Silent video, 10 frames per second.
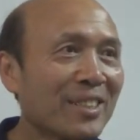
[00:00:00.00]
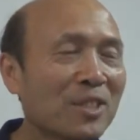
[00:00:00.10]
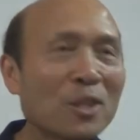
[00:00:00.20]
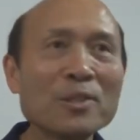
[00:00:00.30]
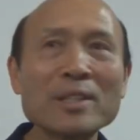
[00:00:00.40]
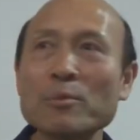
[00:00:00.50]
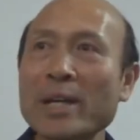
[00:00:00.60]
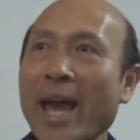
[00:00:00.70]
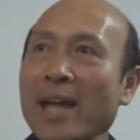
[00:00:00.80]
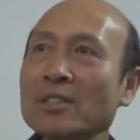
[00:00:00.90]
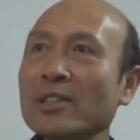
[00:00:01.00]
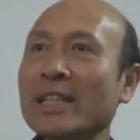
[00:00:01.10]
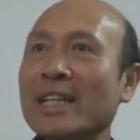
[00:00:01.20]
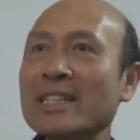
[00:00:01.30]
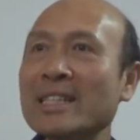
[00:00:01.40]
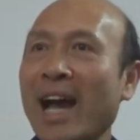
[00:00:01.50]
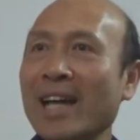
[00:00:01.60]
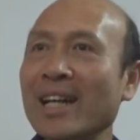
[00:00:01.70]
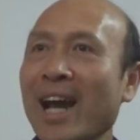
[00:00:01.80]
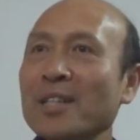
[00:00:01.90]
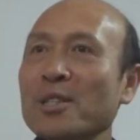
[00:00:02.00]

So we handle it inside. I